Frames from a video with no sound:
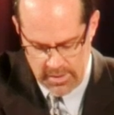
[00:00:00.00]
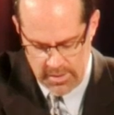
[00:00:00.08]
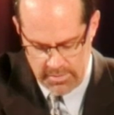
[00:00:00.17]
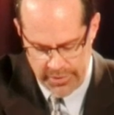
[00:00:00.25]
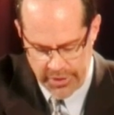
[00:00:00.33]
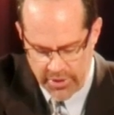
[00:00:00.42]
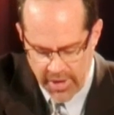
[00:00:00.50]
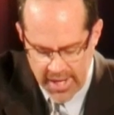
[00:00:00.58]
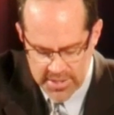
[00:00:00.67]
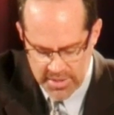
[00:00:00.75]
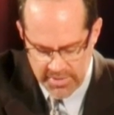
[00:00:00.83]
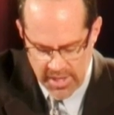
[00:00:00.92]
For the
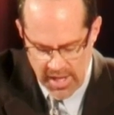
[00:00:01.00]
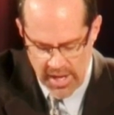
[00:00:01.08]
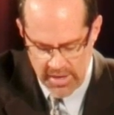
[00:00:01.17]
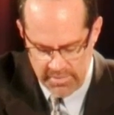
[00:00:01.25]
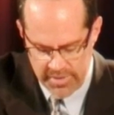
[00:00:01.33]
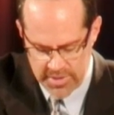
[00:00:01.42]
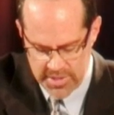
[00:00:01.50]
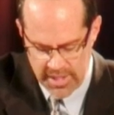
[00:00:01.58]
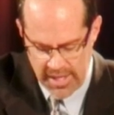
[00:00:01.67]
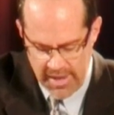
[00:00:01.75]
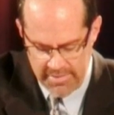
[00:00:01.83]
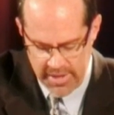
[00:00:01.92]
grace of God in verse
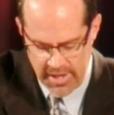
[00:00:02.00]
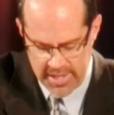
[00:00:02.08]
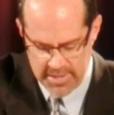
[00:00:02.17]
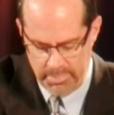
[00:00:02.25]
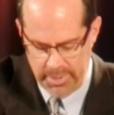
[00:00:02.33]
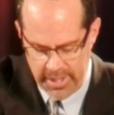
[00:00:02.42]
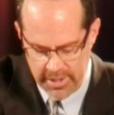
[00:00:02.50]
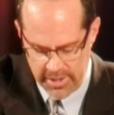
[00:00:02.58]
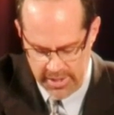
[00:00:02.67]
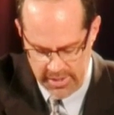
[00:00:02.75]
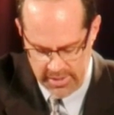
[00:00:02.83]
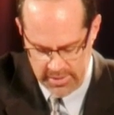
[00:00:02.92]
11 has
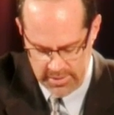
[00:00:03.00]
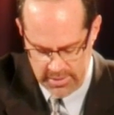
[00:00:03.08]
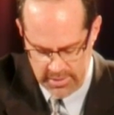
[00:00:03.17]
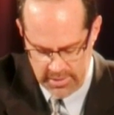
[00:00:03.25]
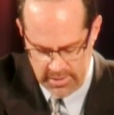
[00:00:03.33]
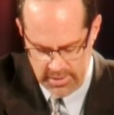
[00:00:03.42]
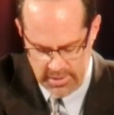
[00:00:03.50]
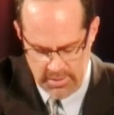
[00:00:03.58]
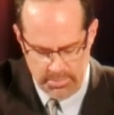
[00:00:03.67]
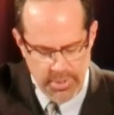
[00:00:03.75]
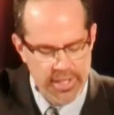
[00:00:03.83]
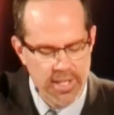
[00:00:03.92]
appeared,
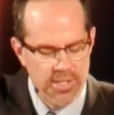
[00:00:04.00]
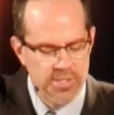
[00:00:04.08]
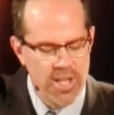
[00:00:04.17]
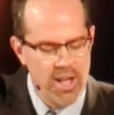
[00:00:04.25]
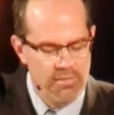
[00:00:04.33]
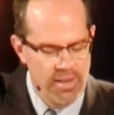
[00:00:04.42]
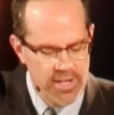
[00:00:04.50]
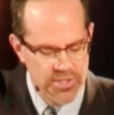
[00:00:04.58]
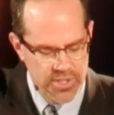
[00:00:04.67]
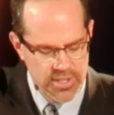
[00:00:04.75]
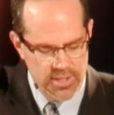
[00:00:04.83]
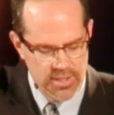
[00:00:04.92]
bringing
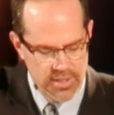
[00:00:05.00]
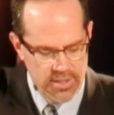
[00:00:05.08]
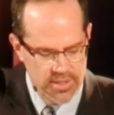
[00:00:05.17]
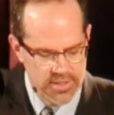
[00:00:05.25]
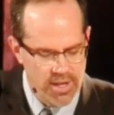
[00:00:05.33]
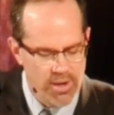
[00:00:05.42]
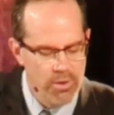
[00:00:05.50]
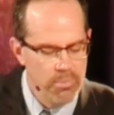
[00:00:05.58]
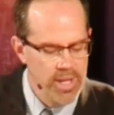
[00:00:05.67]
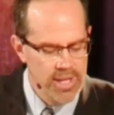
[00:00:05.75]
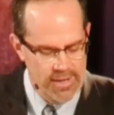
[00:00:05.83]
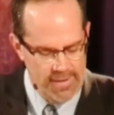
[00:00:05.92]
salvation to all
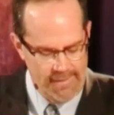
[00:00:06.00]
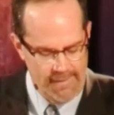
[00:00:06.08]
men,